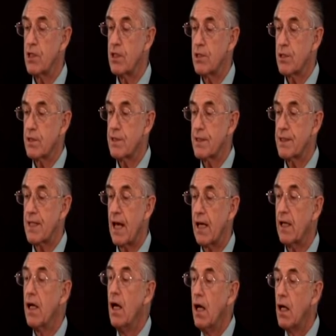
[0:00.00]
Jesus is
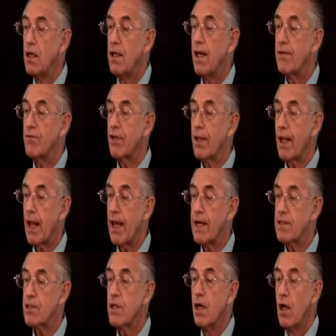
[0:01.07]
saying,
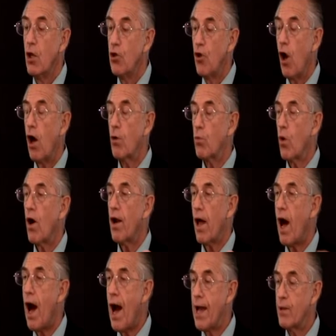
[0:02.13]
nevertheless, not what
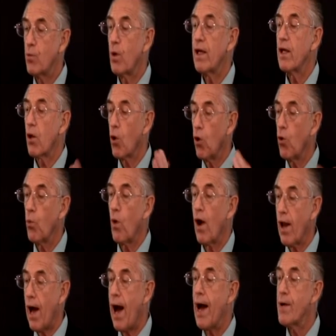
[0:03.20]
I will or
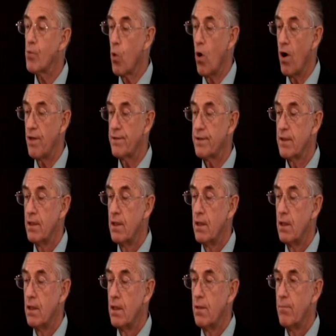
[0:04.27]
what I want,
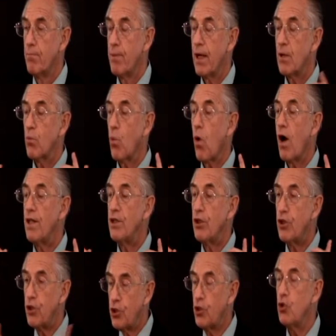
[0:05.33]
but what
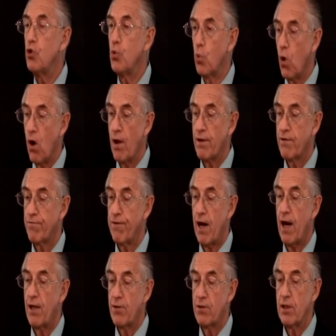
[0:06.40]
you want,
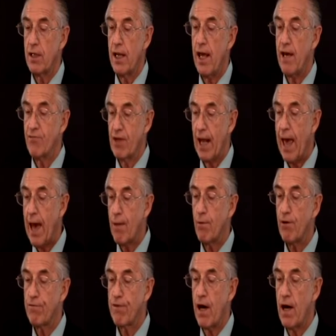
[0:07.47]
Father in heaven,
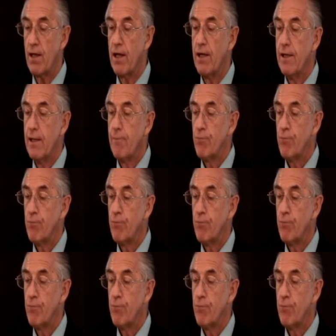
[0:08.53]
Abba Father.